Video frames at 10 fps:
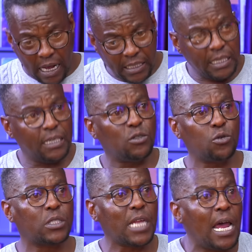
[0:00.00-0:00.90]
Asking it to
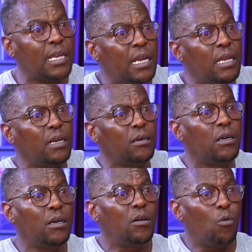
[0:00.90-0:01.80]
start and then
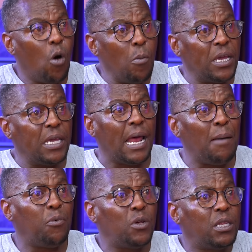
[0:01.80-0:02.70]
warming it
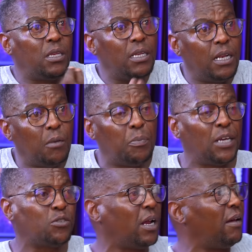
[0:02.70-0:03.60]
up with the little
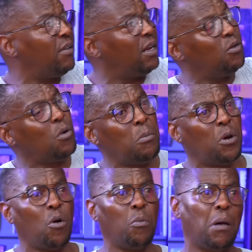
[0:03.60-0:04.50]
petrol I have, and then you want me to
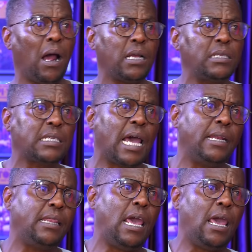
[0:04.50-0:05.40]
go and park
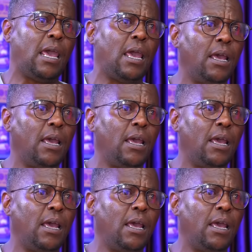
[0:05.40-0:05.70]
inside there.